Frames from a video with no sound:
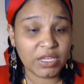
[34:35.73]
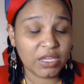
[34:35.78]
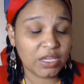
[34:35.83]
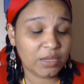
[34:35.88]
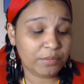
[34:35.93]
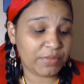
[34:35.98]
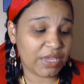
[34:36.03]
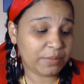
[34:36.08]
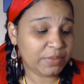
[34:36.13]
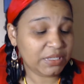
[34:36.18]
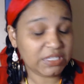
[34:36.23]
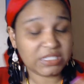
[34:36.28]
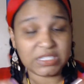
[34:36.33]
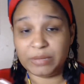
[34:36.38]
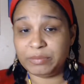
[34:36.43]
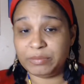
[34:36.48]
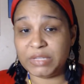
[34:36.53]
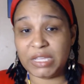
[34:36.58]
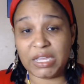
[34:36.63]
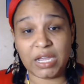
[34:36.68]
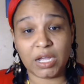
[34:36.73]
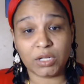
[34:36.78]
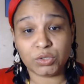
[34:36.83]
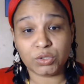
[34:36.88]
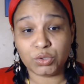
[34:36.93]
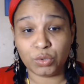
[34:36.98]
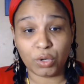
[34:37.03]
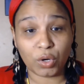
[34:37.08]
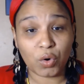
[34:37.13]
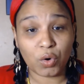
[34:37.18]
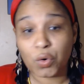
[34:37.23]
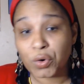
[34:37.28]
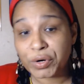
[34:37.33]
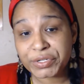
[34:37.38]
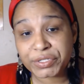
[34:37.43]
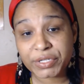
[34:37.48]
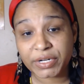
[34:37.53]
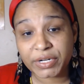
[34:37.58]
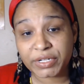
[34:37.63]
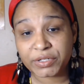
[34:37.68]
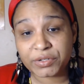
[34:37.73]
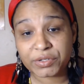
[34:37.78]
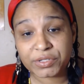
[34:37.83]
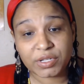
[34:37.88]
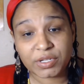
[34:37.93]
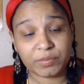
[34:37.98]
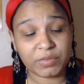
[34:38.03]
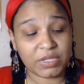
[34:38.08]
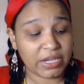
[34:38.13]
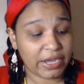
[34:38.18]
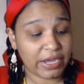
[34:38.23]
Maybe someday I'll do a course on it or something.